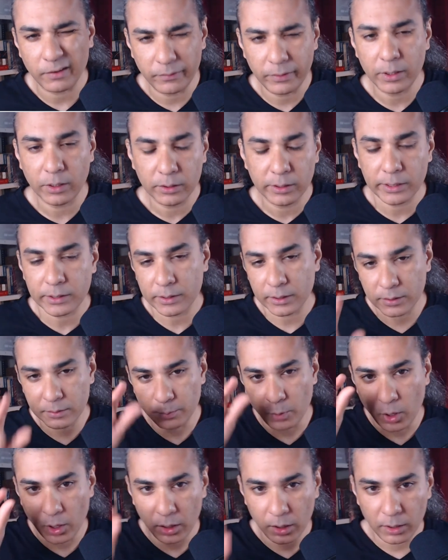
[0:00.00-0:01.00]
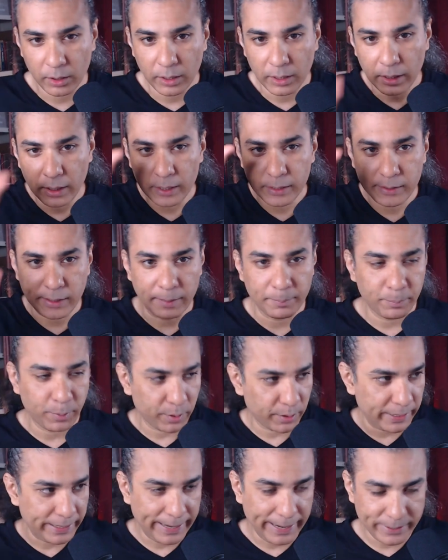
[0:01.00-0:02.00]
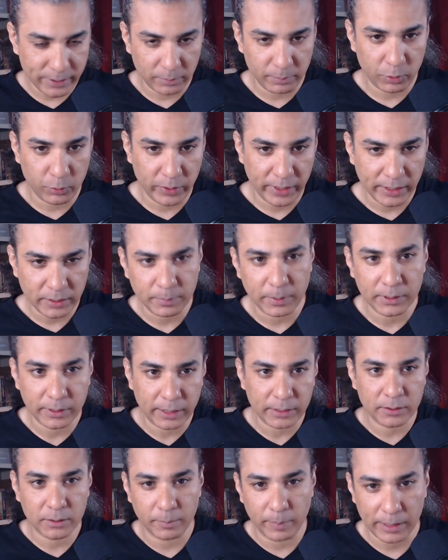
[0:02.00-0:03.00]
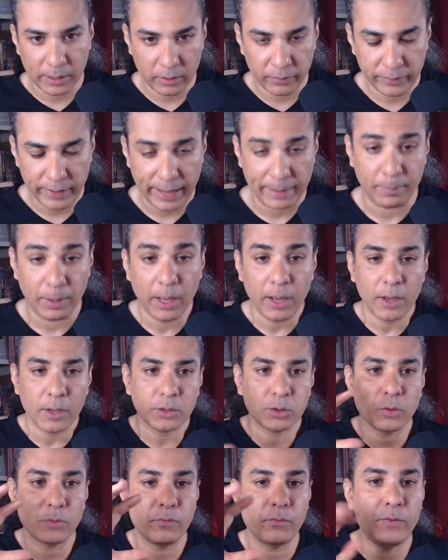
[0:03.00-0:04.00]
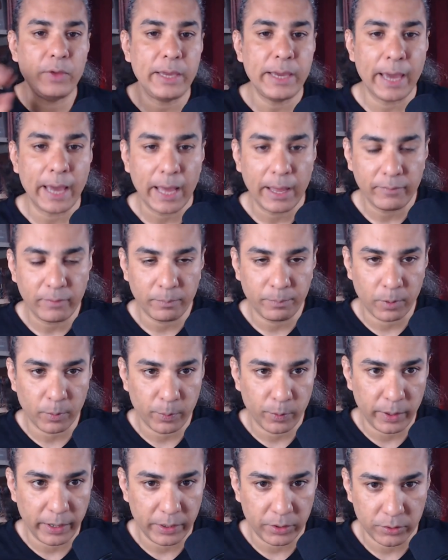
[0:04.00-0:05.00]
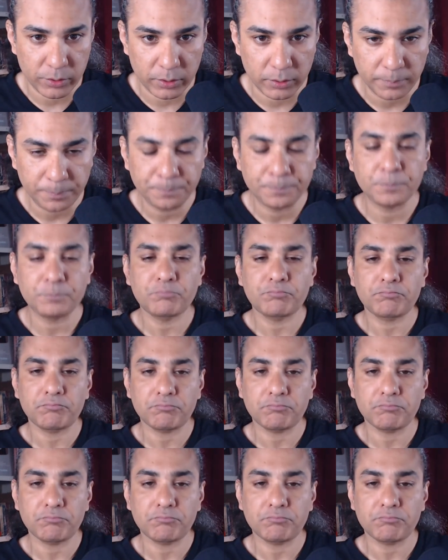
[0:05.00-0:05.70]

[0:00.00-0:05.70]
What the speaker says: We know there's the small temporary nation between us, but that's a matter of time. So we have a population